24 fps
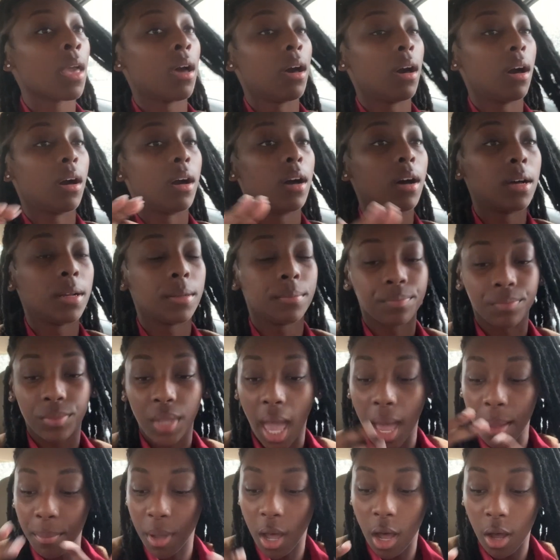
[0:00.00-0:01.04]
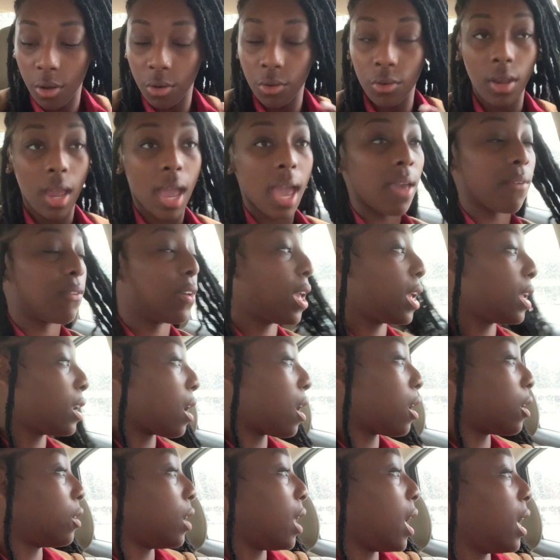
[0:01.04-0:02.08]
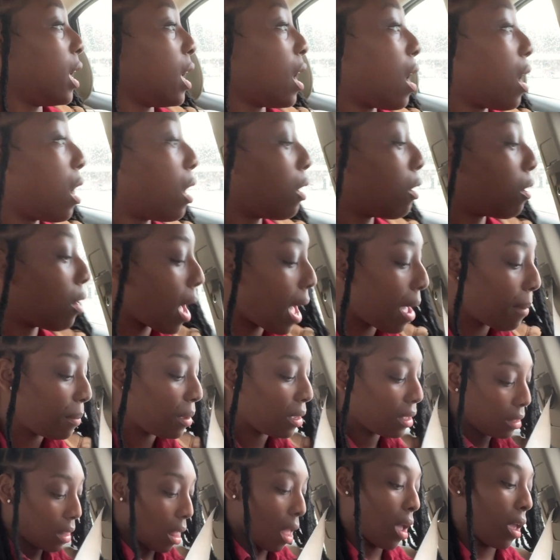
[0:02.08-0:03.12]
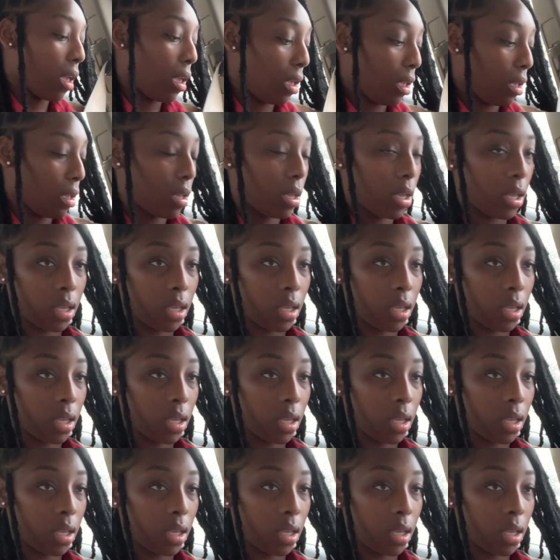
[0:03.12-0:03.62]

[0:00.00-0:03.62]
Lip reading: I'm hungry. I haven't ate all day, y'all. I've been like,